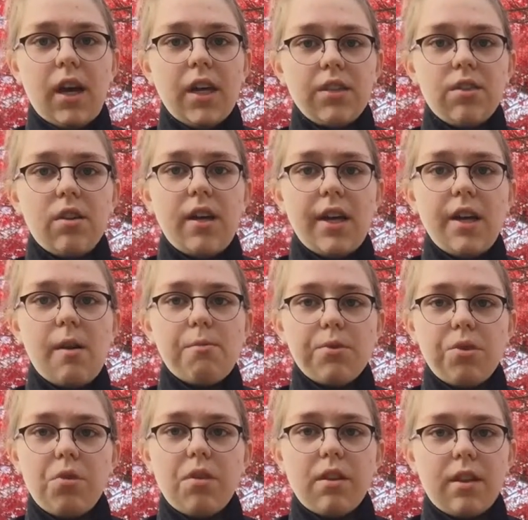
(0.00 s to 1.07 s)
It's gonna end up
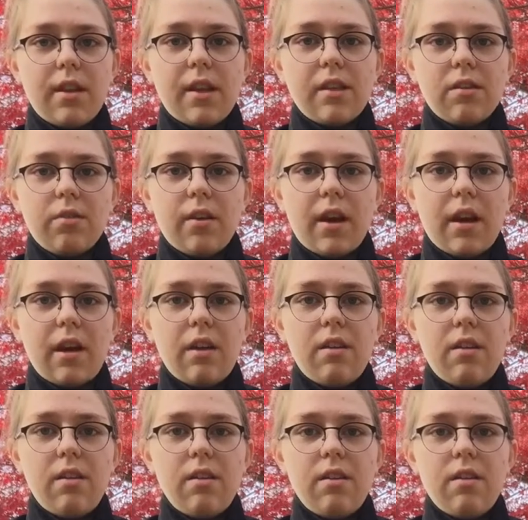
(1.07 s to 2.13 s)
shorter than this, okay?
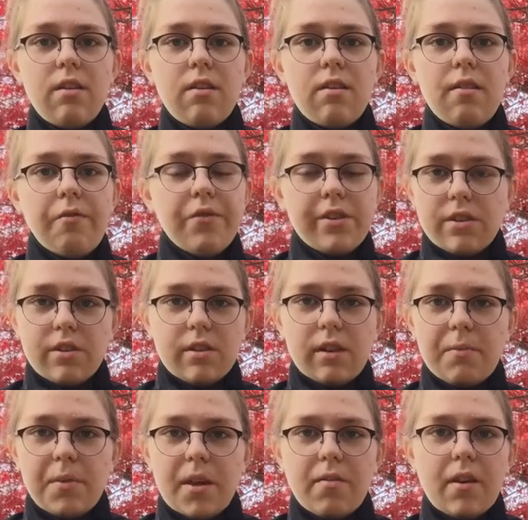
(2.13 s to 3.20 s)
Just
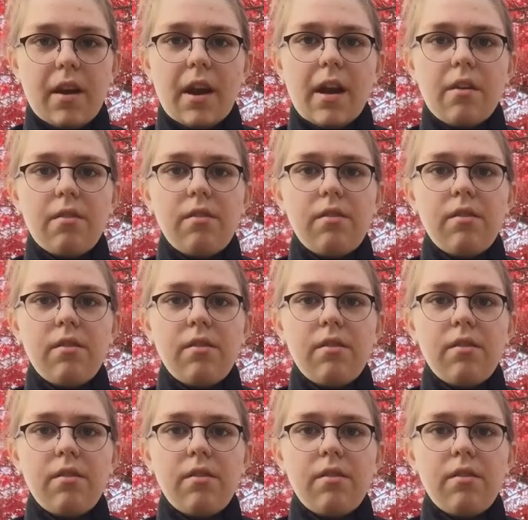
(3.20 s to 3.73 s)
accept that right now.